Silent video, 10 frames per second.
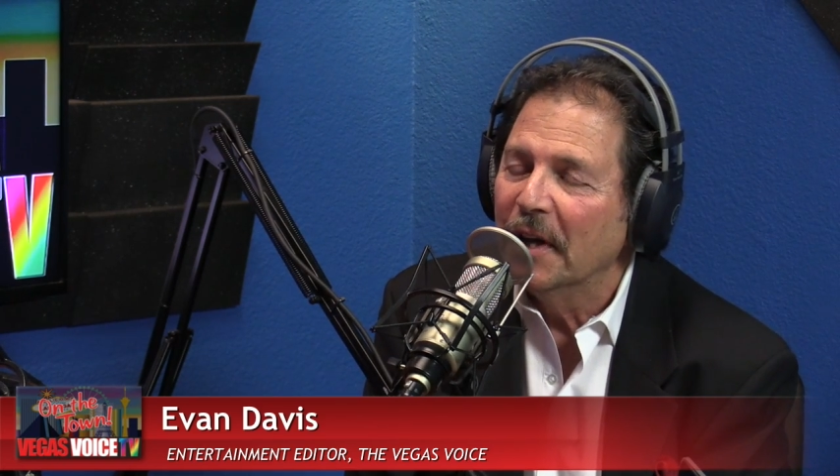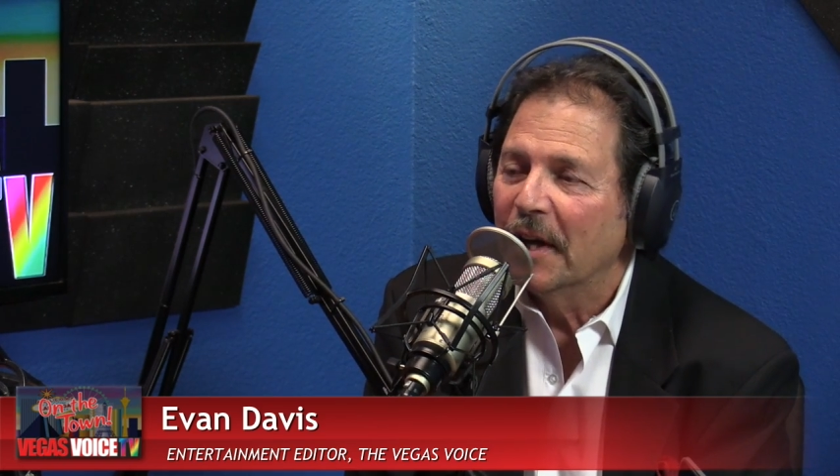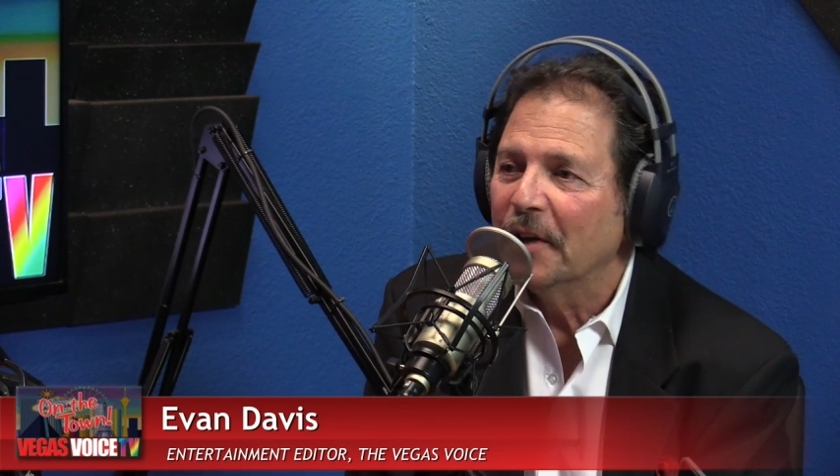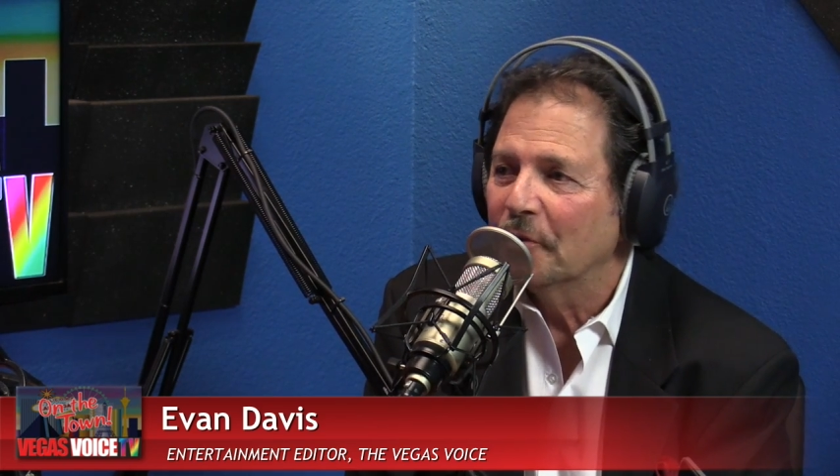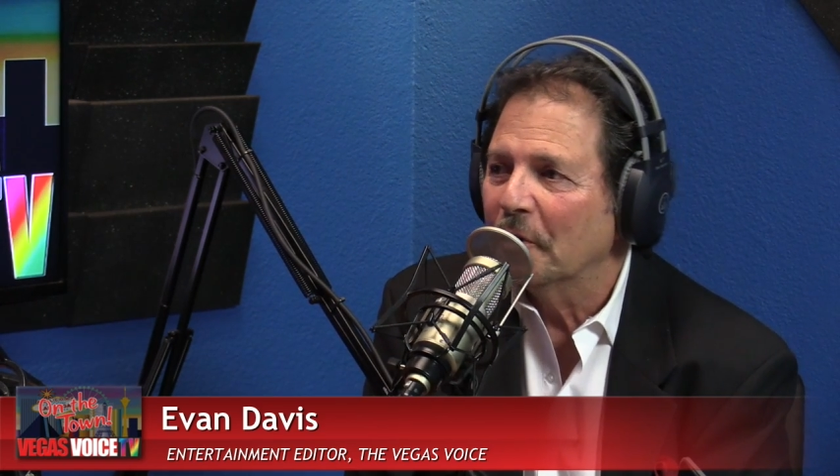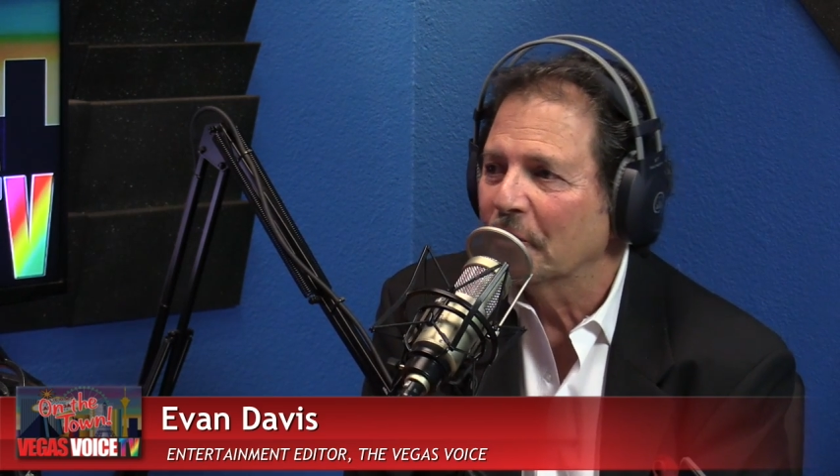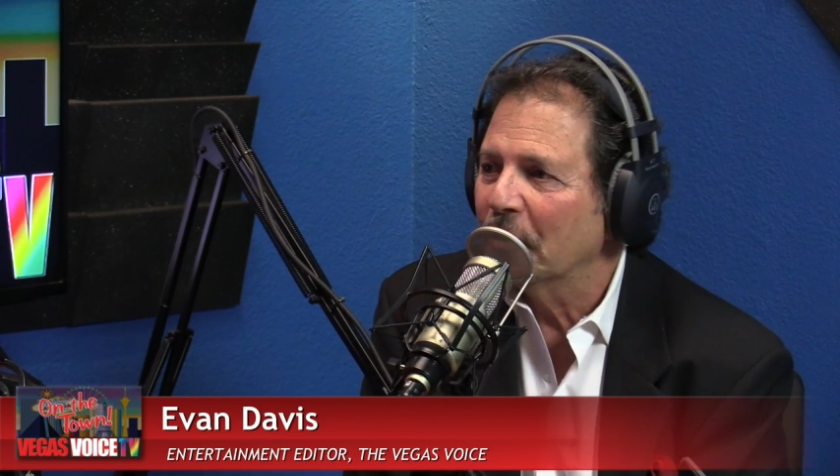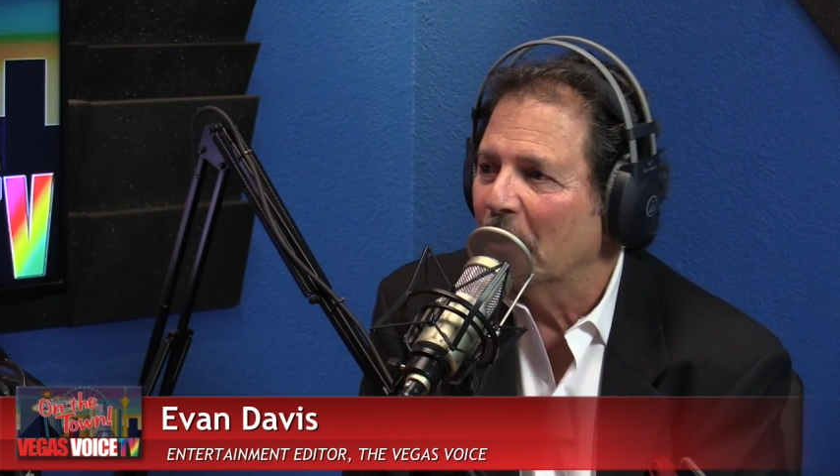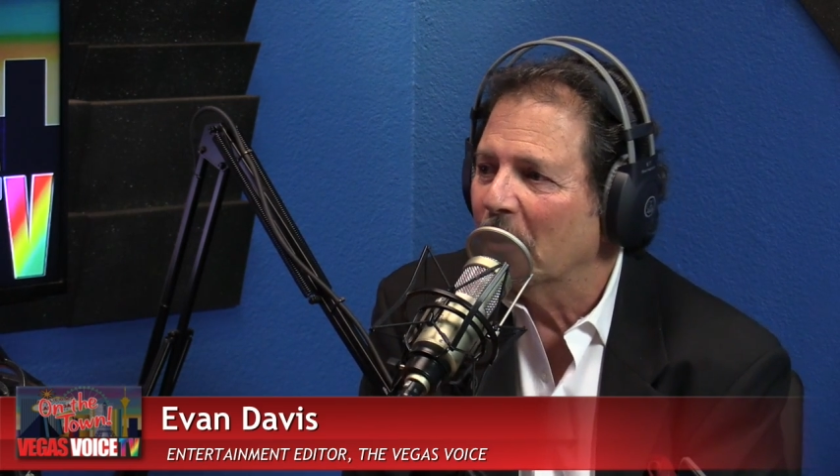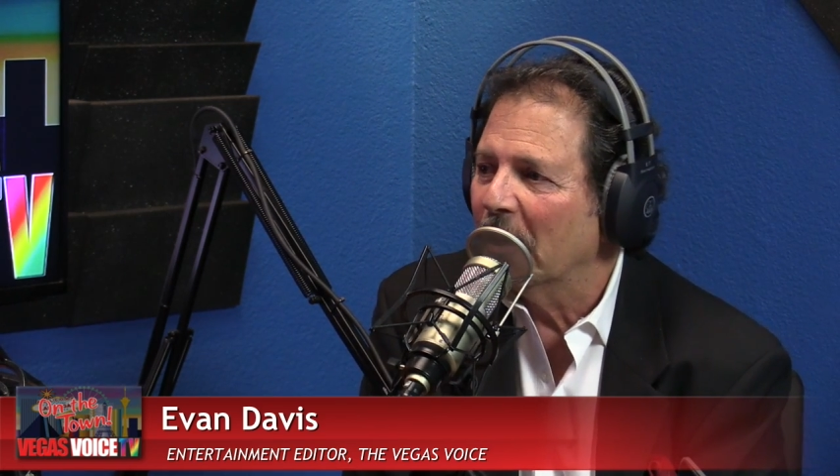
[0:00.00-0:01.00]
He's
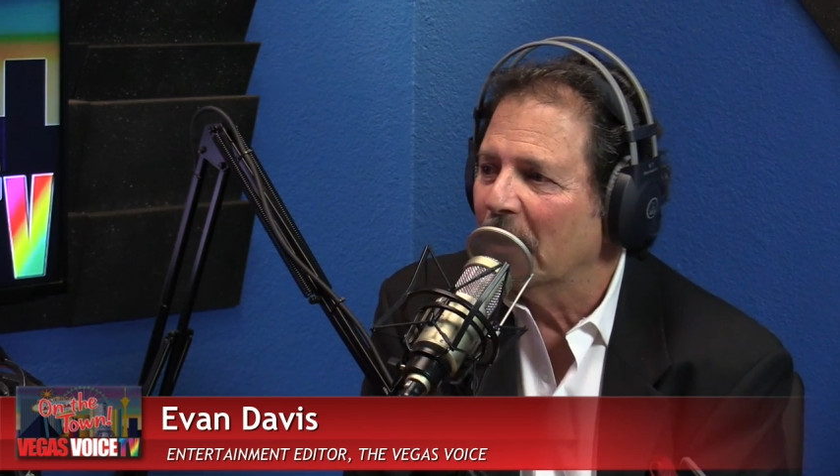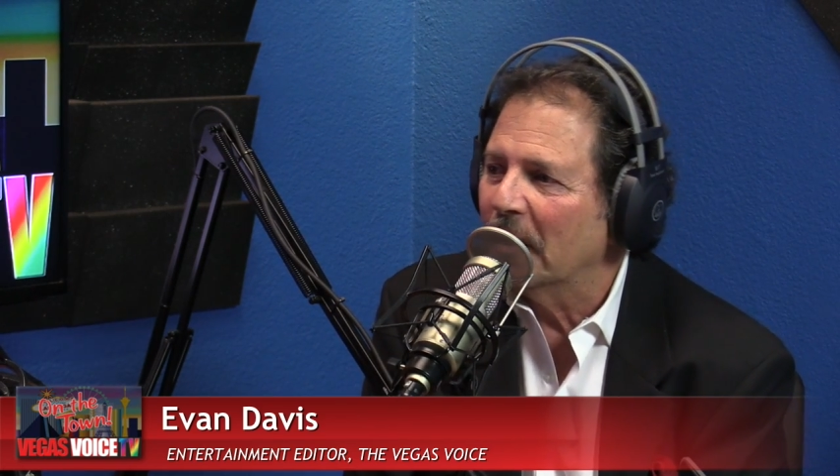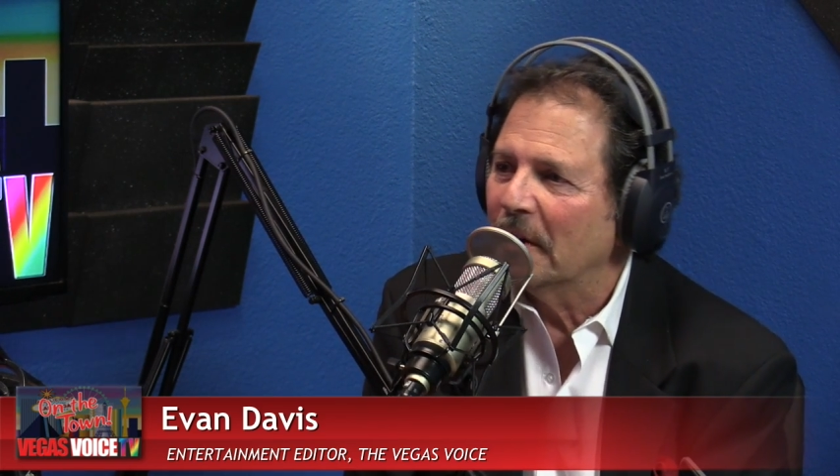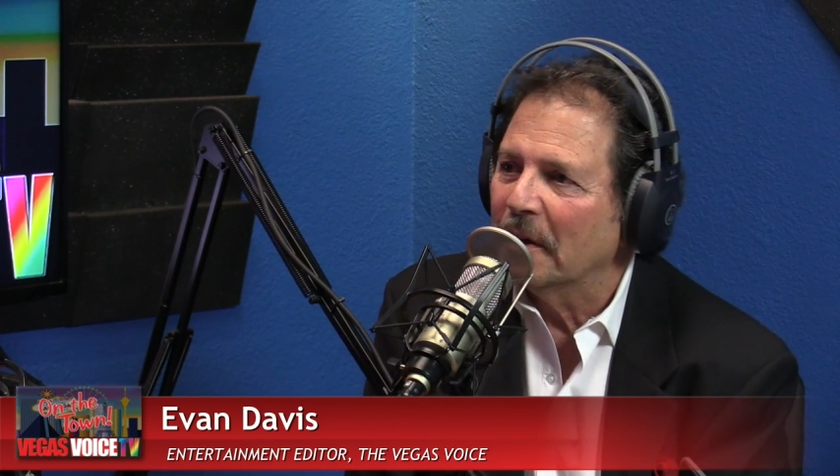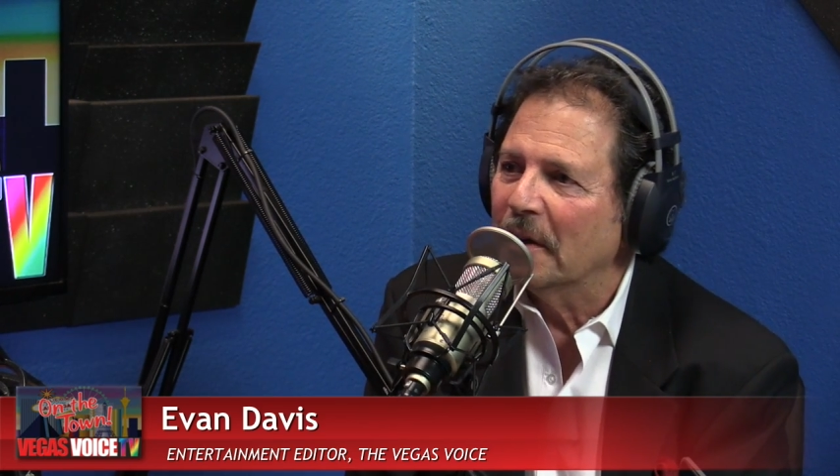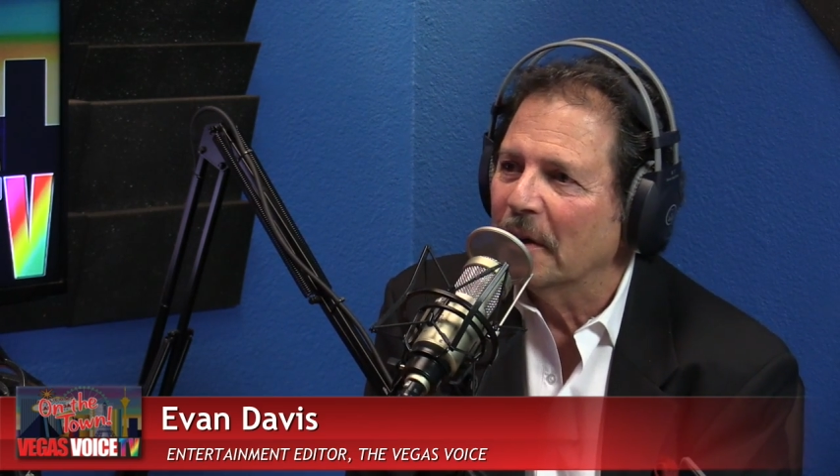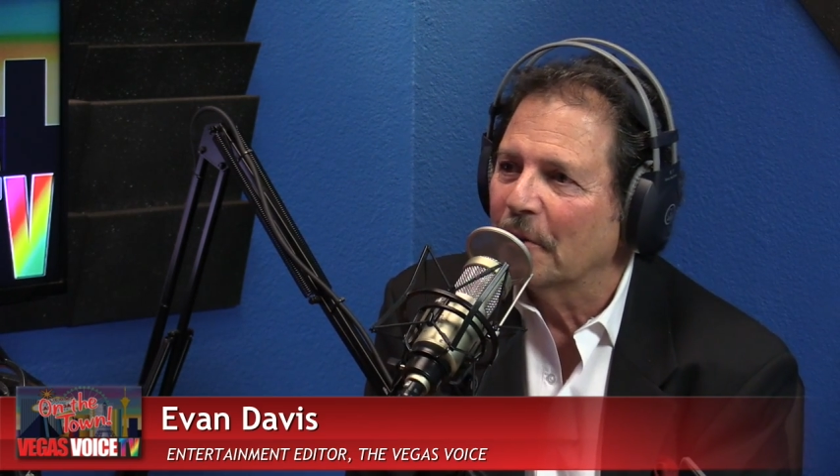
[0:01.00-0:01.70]
also a